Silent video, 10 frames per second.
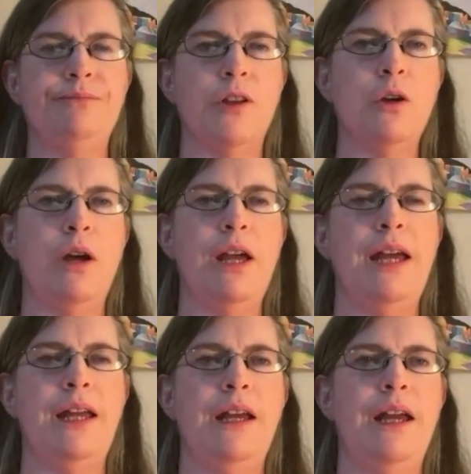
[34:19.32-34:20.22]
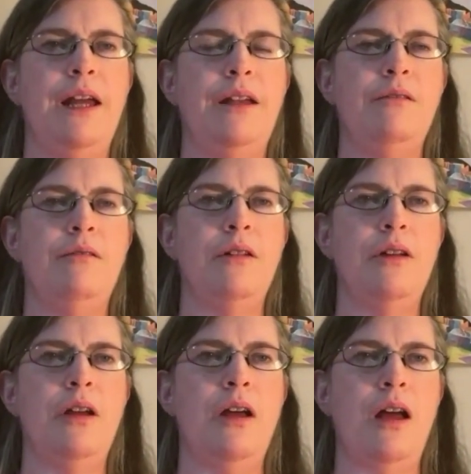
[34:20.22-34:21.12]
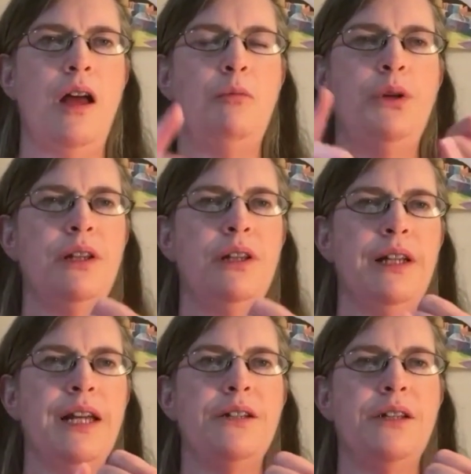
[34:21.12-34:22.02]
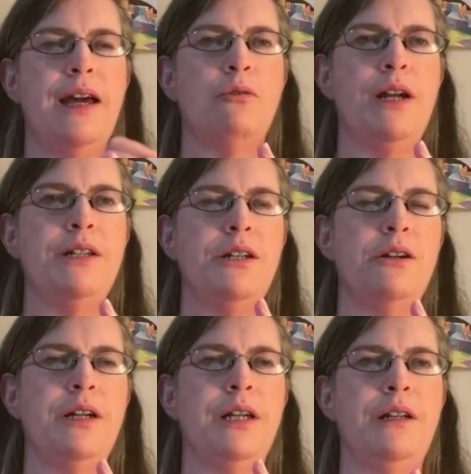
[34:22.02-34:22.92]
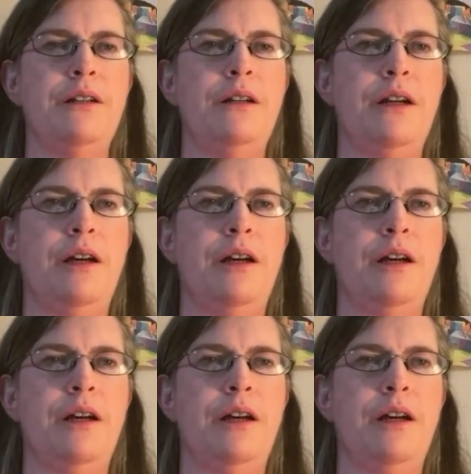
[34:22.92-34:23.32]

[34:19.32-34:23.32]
go ahead and I'll put the link to that Criterion